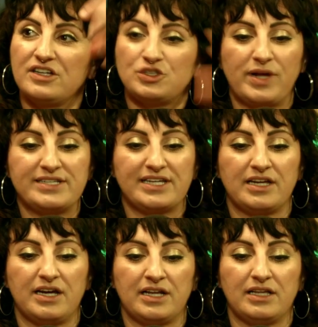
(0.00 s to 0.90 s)
So it has
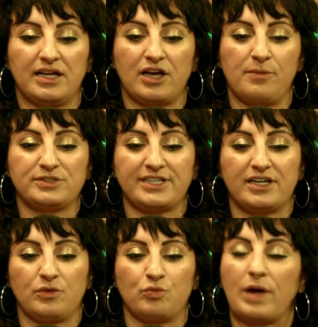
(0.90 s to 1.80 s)
like almost like
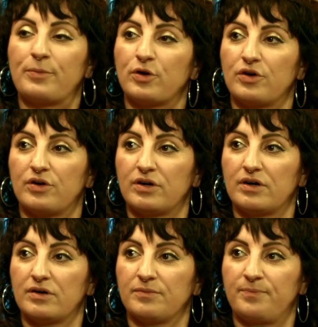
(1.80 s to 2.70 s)
a
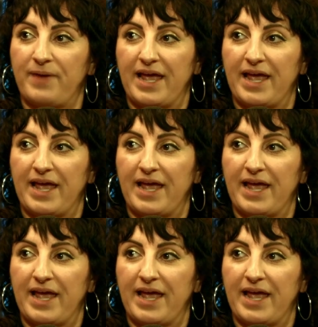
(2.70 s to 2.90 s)
rubber band,